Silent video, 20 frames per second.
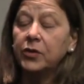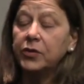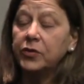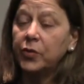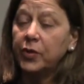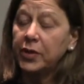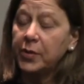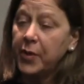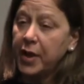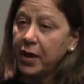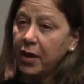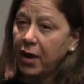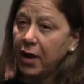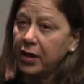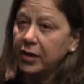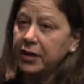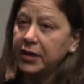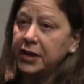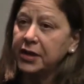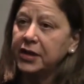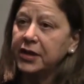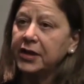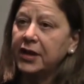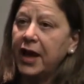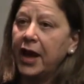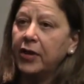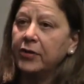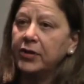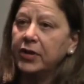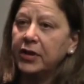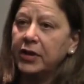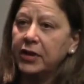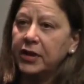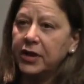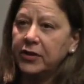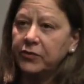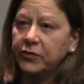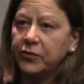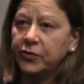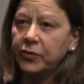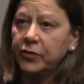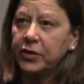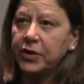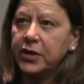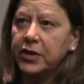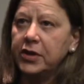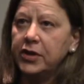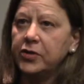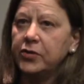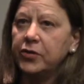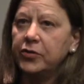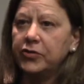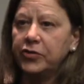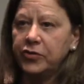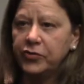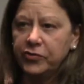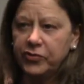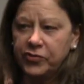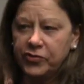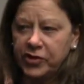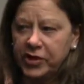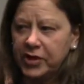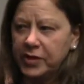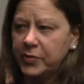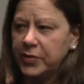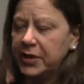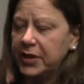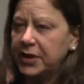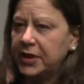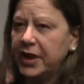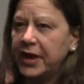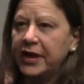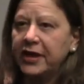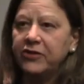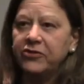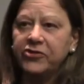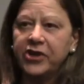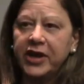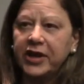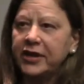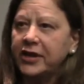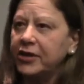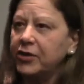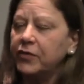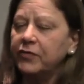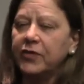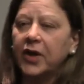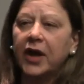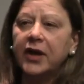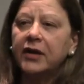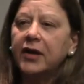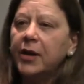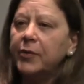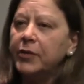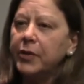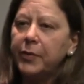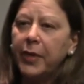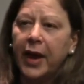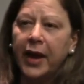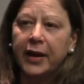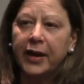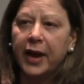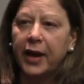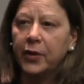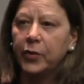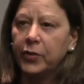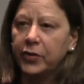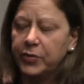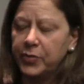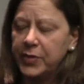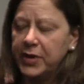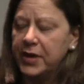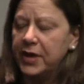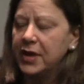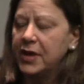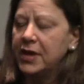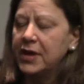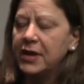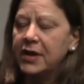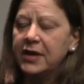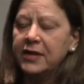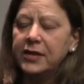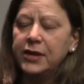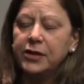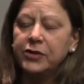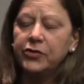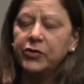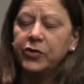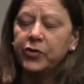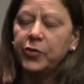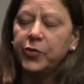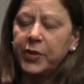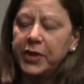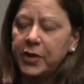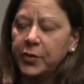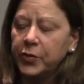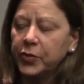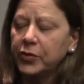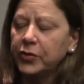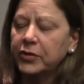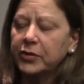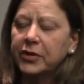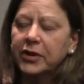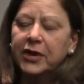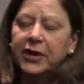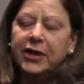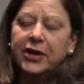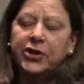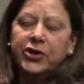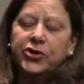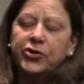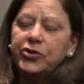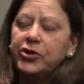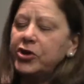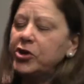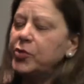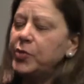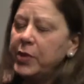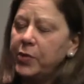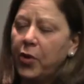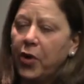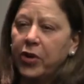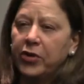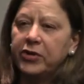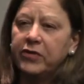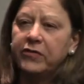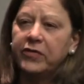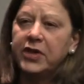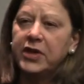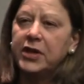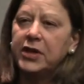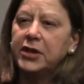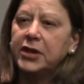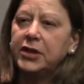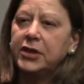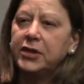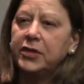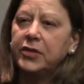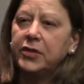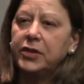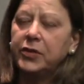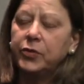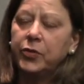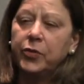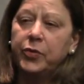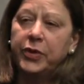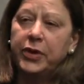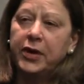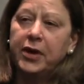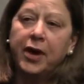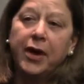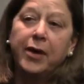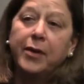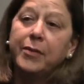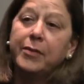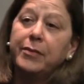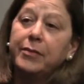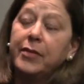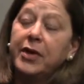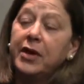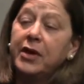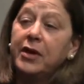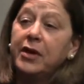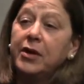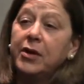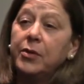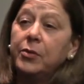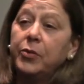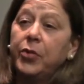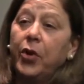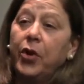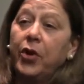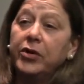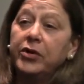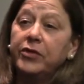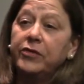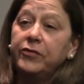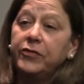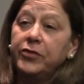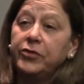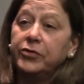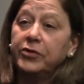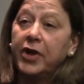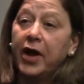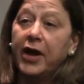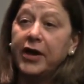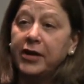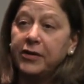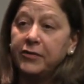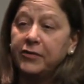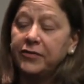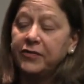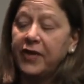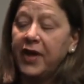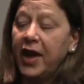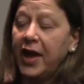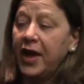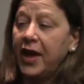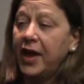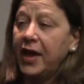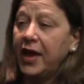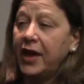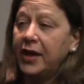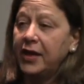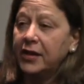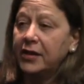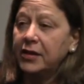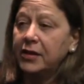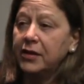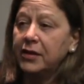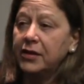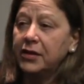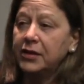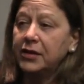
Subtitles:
was one of my colleagues in Loudon, and for a year or two she had been saying, "Janie, you've got to come to PCACAC with me. These are your people. You need to be part of this. This will become part of your life." And